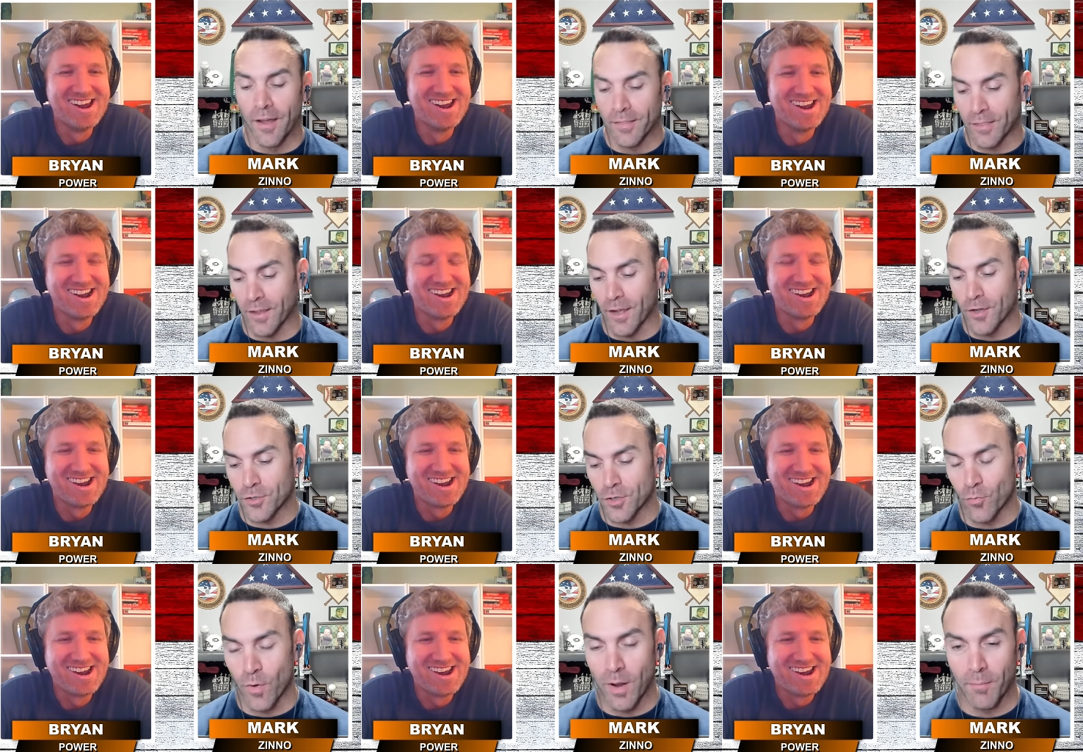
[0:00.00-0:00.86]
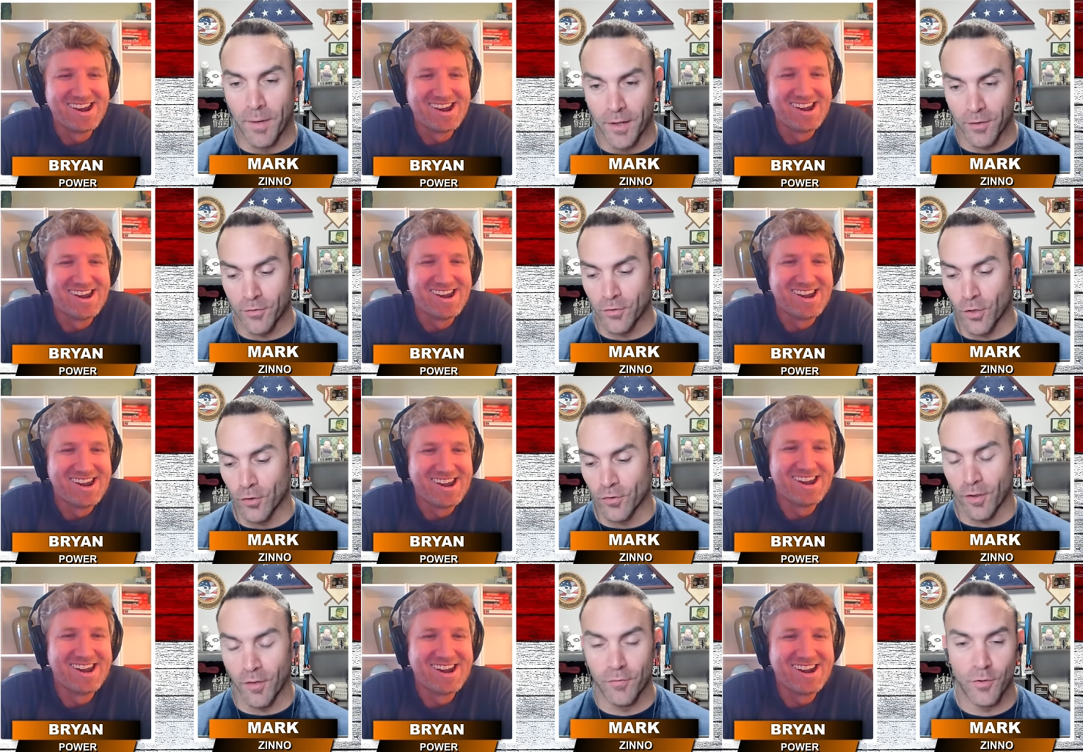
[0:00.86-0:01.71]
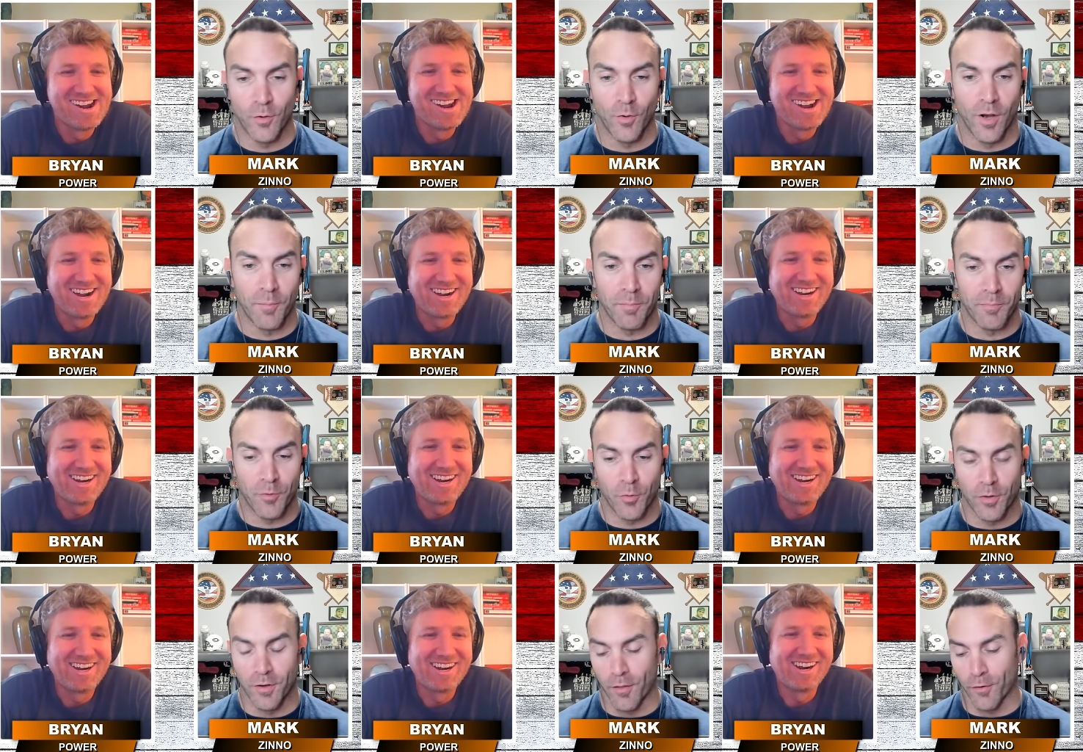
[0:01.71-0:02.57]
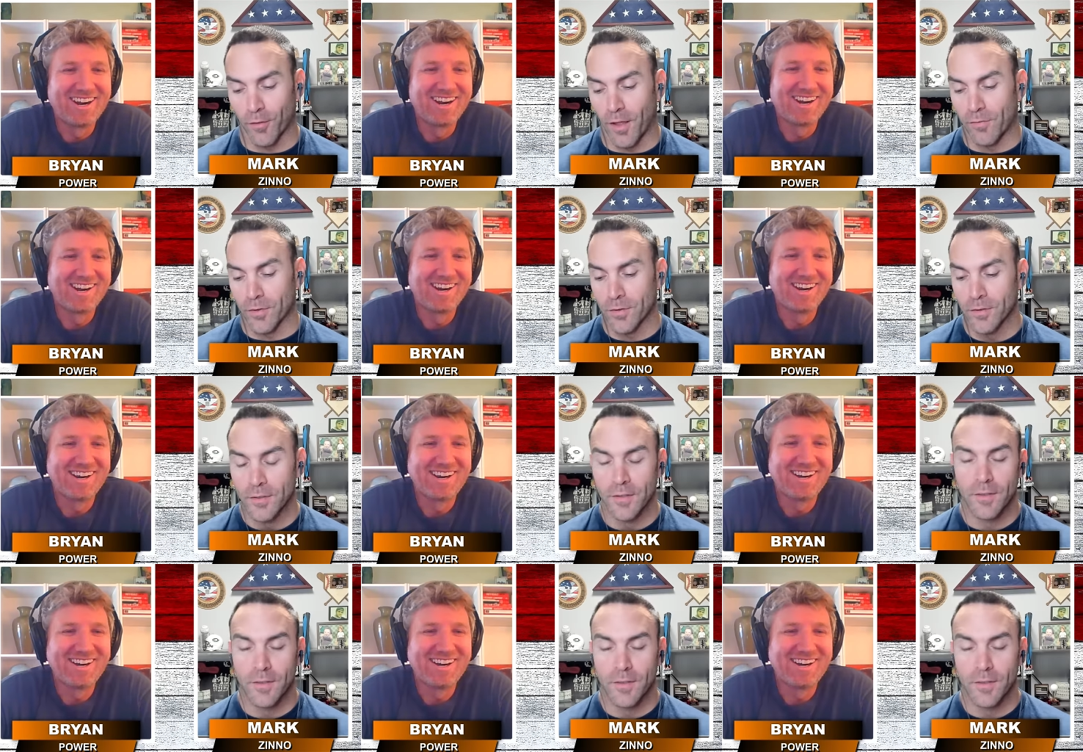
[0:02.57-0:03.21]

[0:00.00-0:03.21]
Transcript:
Speaker 1: think I should ramp my insults of you up to another level.